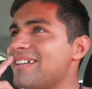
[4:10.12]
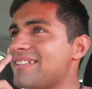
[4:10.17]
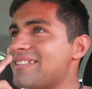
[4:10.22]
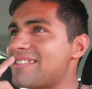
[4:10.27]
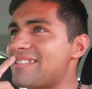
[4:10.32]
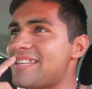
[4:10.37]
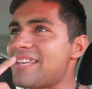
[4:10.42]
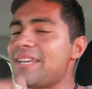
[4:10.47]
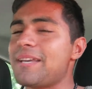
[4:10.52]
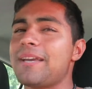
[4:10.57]

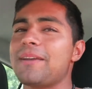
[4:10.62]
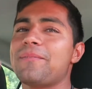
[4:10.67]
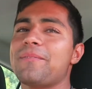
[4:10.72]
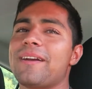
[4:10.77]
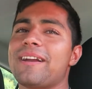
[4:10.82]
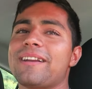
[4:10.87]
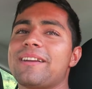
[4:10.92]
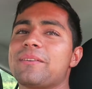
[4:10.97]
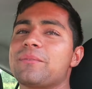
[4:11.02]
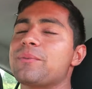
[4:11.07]
See if
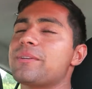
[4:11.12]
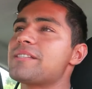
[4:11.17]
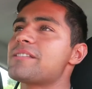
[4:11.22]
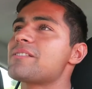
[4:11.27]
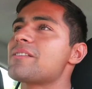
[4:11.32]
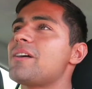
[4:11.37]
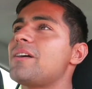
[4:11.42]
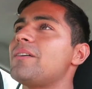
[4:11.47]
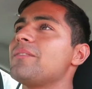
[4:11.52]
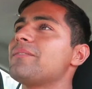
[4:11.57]
I could
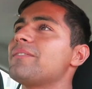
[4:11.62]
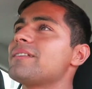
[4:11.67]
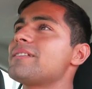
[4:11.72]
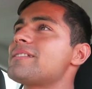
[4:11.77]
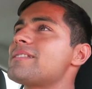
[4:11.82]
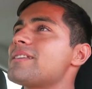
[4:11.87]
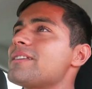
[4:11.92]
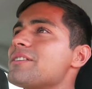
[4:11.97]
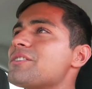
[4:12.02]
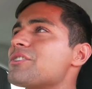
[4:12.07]
resolve
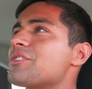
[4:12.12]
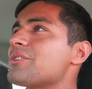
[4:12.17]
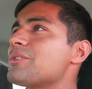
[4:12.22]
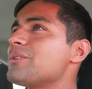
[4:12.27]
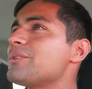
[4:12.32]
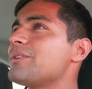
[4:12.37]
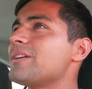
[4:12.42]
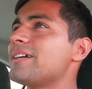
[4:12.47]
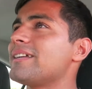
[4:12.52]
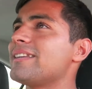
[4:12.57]
this issue
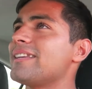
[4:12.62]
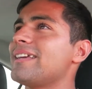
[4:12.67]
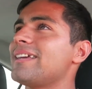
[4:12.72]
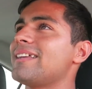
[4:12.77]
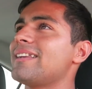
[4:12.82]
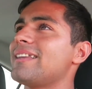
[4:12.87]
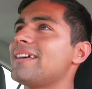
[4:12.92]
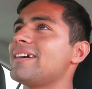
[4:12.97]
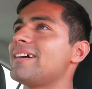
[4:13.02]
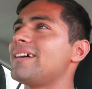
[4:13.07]
and
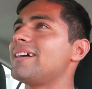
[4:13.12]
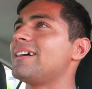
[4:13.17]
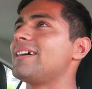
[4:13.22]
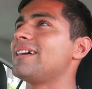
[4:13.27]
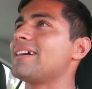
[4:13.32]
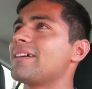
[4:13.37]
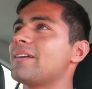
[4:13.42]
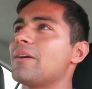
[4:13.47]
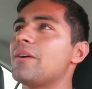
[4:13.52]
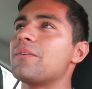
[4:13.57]
then
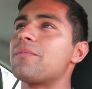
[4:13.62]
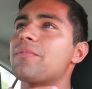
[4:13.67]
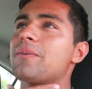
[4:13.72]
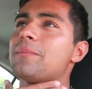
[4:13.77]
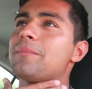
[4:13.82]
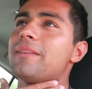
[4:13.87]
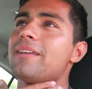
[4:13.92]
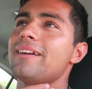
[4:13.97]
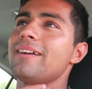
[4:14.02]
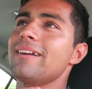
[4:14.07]
uh, go
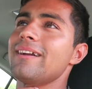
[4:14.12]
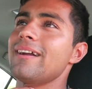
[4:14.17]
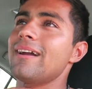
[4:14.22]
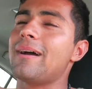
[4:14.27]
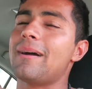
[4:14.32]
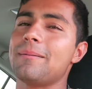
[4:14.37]
from there.